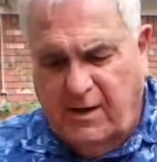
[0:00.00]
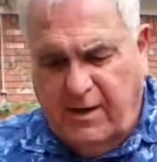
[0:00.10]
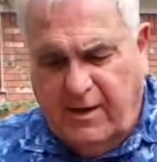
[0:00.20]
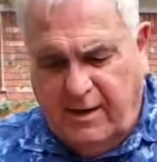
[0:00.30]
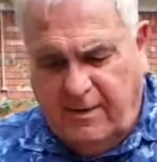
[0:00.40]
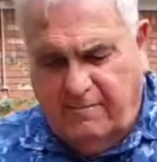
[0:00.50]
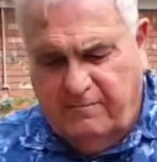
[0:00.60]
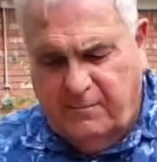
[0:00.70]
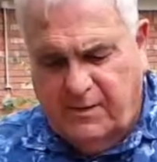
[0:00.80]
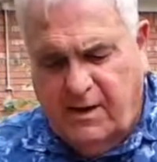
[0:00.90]

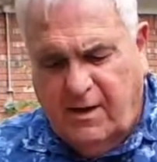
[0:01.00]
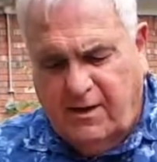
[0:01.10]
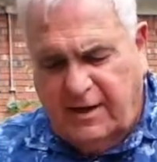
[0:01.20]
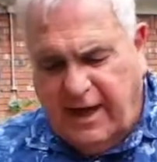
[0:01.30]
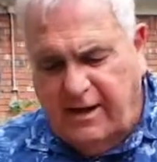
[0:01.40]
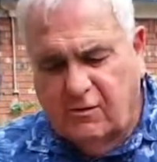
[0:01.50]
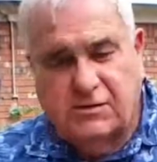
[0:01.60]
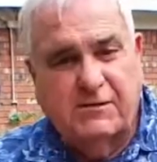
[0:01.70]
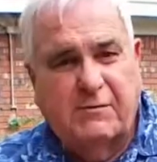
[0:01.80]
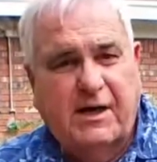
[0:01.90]
Kales
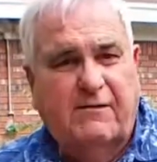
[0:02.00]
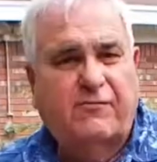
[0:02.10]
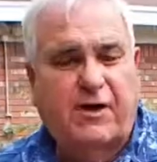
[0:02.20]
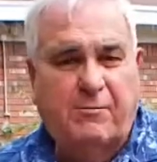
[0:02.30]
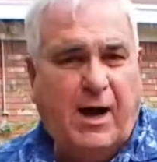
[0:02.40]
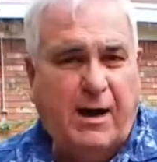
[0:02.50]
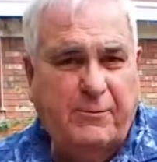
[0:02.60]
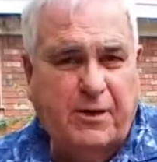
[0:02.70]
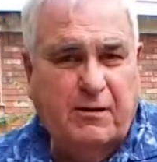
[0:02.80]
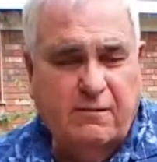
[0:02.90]
have become very
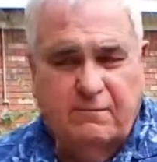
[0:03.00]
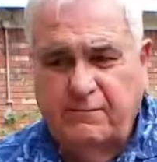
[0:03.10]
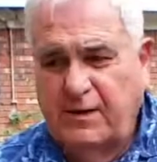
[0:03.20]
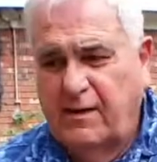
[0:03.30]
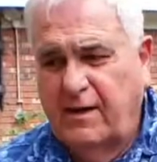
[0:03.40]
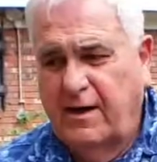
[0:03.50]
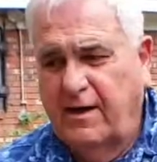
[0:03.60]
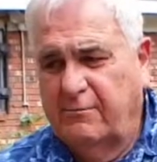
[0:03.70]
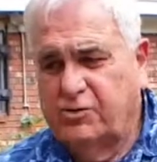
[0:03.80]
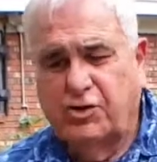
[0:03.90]
popular.
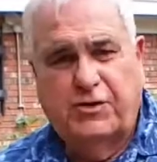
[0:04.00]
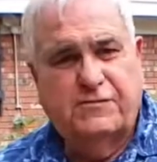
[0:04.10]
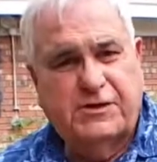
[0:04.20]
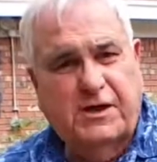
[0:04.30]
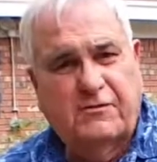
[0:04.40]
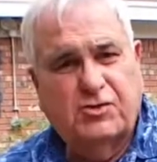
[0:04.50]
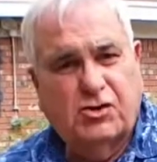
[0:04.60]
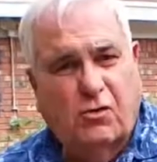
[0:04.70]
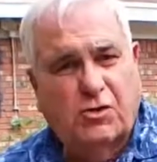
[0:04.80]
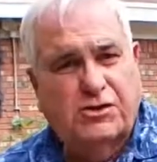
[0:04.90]
I'm sure you've seen it in the
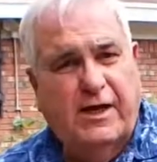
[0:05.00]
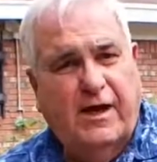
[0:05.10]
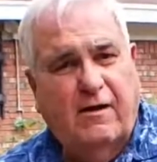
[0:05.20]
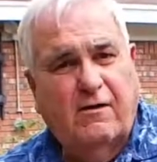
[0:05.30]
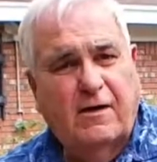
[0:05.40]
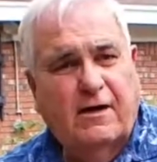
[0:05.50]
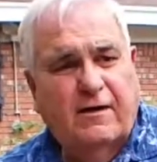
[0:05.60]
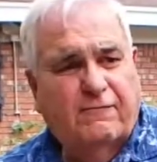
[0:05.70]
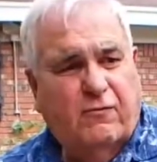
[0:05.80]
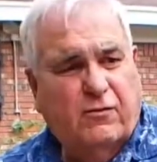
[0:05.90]
stores now
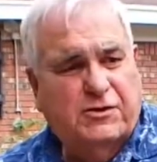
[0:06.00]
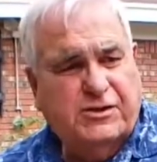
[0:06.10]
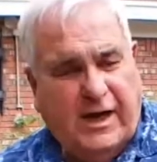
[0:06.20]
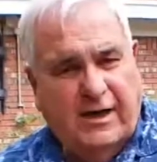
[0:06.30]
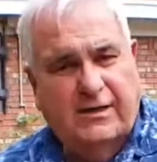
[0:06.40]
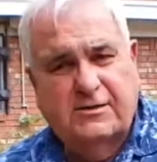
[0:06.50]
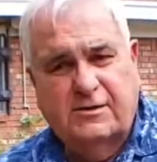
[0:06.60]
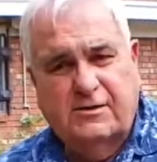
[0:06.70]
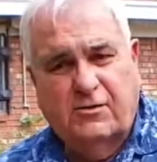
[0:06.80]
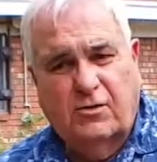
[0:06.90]
for
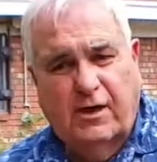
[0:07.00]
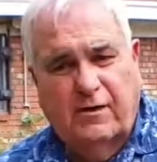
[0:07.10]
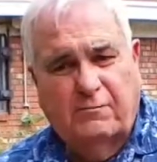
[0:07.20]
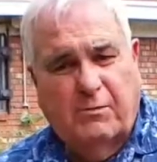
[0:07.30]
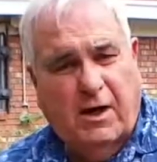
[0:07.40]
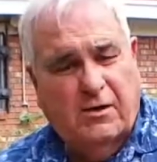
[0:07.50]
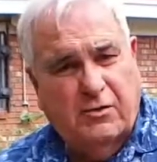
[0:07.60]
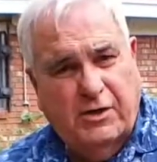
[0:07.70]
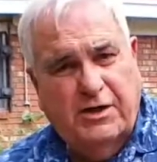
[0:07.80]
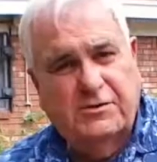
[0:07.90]
salads and pot
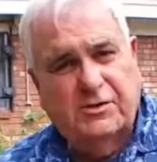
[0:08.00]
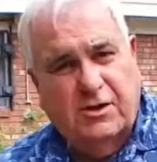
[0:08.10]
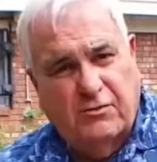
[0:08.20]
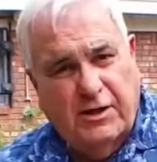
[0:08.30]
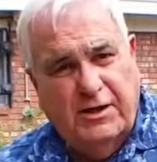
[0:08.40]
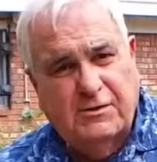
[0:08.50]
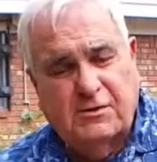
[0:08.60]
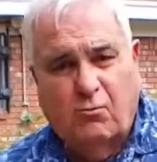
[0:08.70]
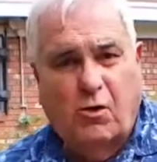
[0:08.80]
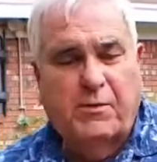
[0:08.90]
greens and greens,
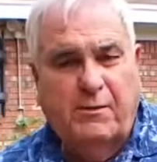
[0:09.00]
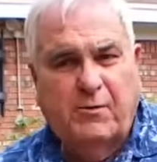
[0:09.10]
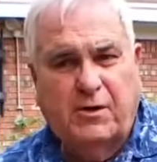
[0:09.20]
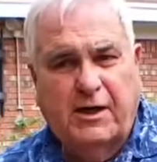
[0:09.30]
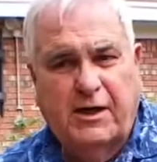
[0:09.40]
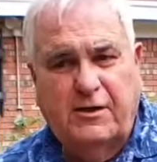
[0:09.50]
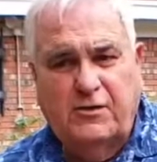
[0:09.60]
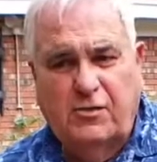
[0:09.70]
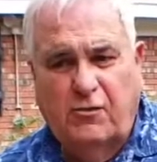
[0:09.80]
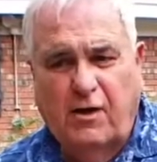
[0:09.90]
and more people are
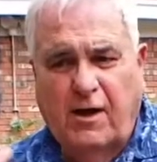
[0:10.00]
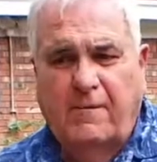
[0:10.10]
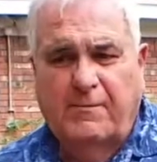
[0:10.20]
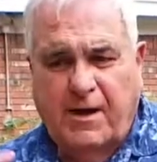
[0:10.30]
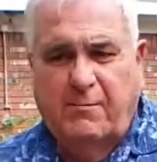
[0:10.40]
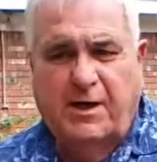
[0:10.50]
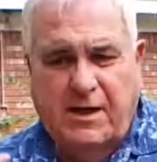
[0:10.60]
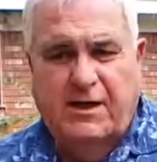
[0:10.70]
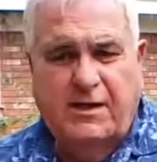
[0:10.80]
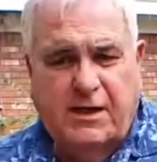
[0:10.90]

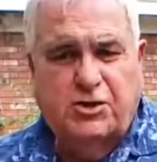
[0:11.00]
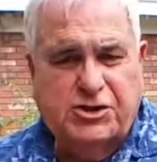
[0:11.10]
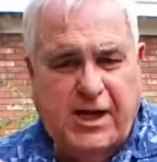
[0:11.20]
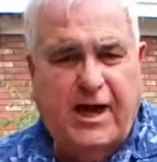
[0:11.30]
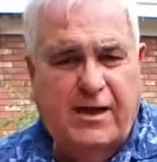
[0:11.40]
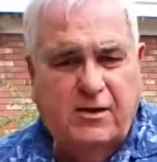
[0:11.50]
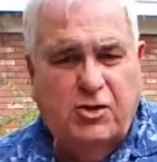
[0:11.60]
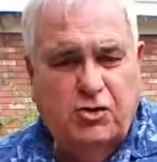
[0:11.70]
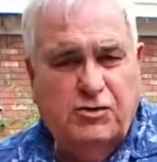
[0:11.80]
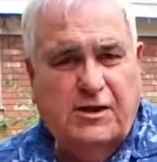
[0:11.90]
beginning to understand
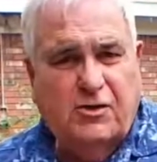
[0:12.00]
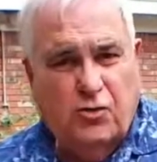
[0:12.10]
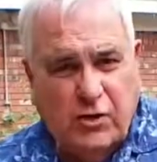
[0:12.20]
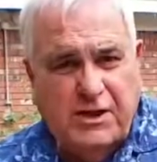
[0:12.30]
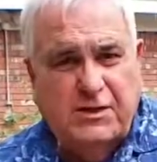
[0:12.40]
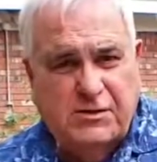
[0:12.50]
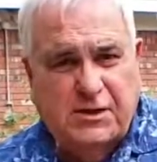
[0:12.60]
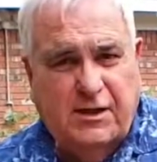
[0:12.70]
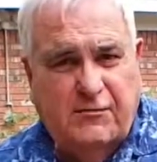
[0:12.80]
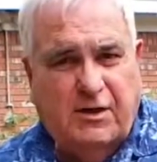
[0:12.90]
using greens
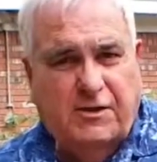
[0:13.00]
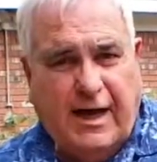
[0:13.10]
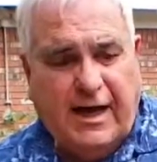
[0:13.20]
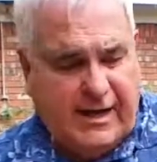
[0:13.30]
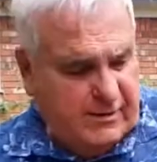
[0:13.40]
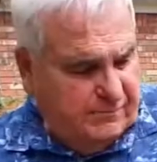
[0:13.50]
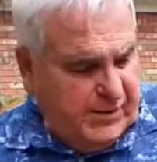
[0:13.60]
in their diet.